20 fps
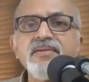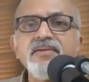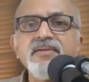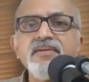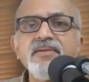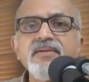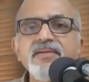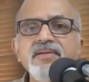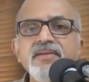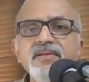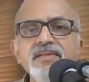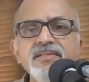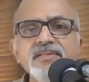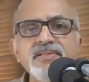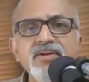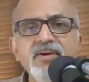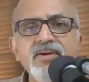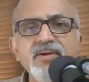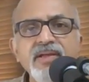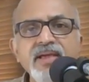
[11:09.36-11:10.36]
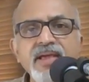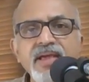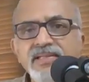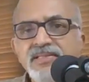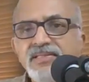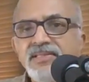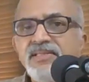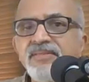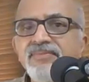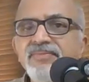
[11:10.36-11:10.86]
It is not as
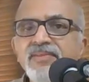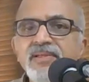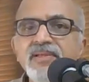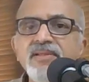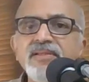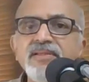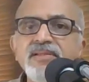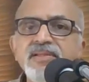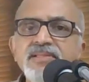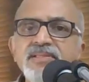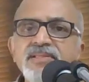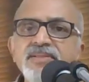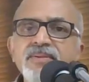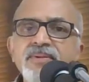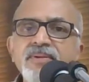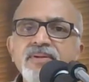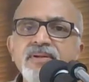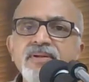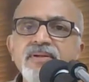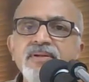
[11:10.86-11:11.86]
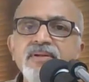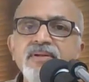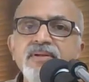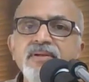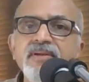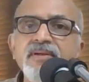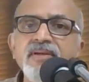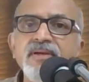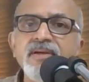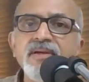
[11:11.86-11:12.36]
difficult as your
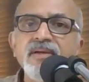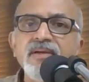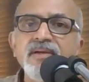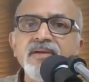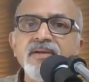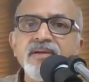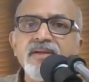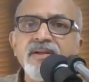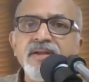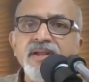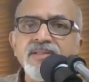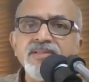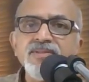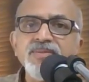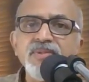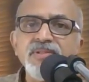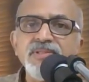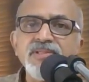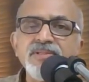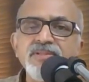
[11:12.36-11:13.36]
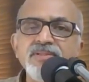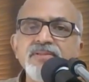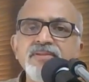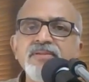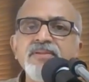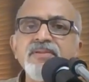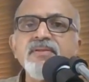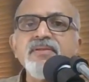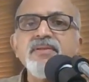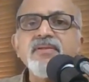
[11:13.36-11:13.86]
graduation.
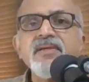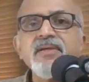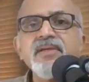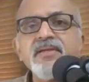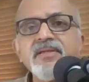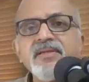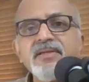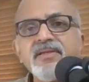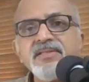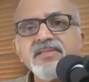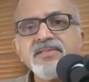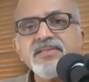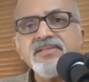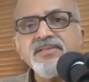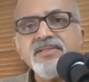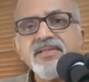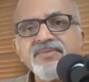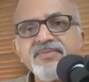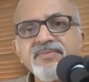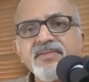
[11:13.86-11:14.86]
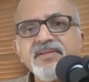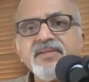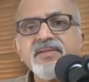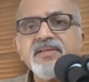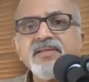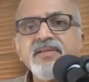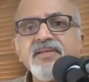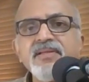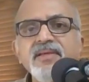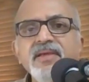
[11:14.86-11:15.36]
It is
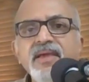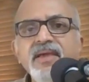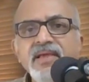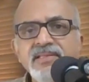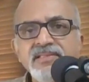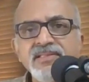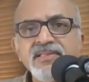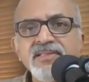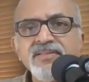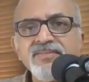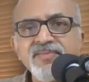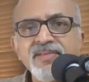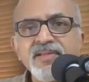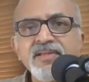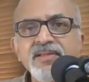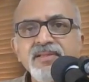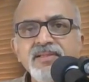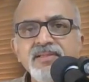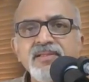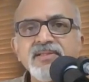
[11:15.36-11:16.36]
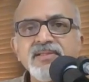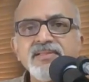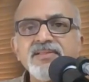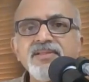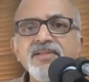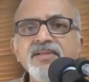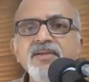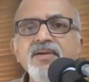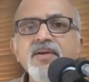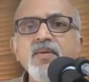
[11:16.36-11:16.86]
definitely as difficult as
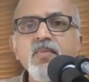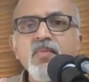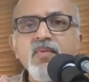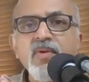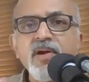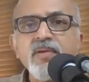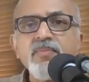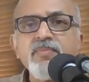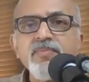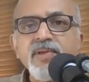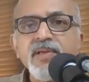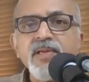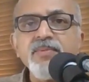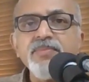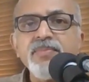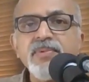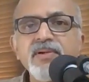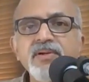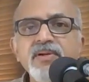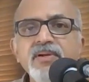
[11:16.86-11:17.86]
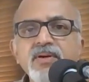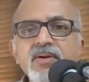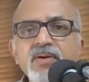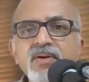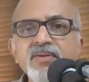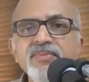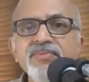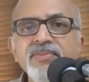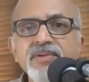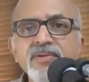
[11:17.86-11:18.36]
one paper
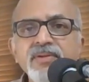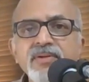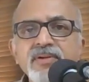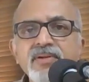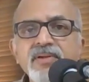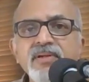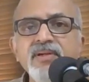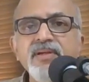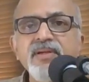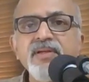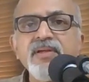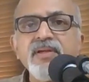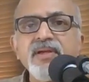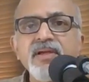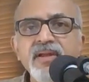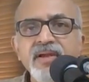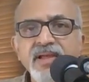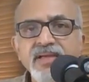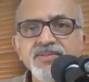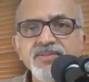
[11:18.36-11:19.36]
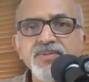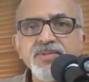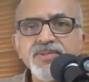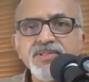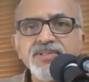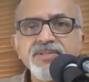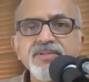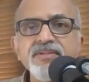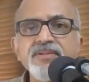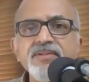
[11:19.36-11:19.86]
of your
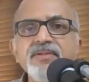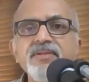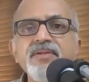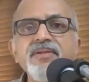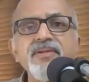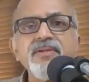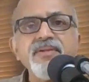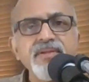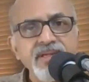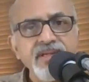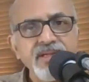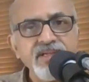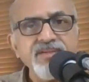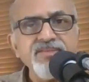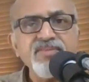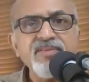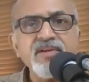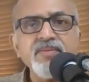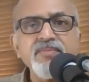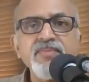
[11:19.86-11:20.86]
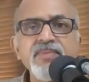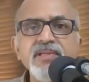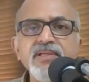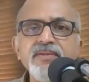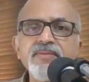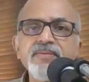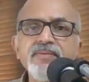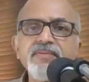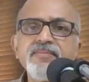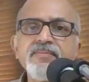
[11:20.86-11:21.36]
graduation. Take it from me.
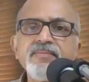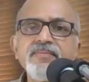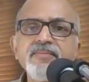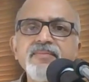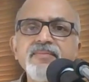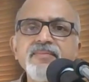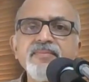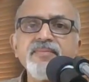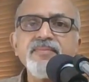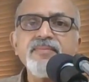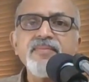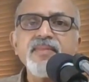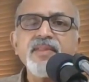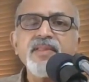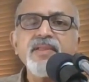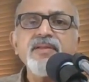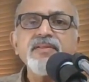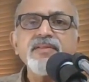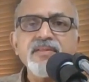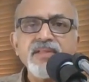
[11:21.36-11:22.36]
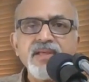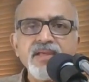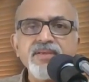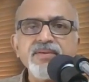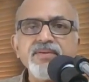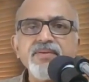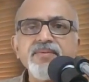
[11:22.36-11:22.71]
Thank you.